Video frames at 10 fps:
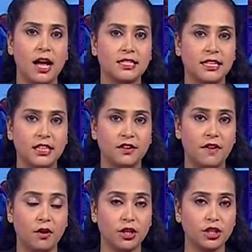has laid the
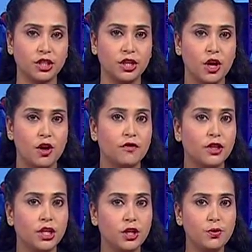foundation for
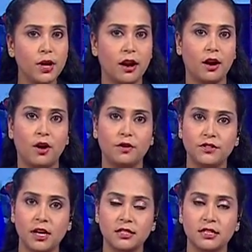the new era of
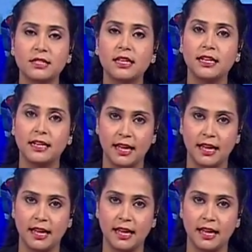success in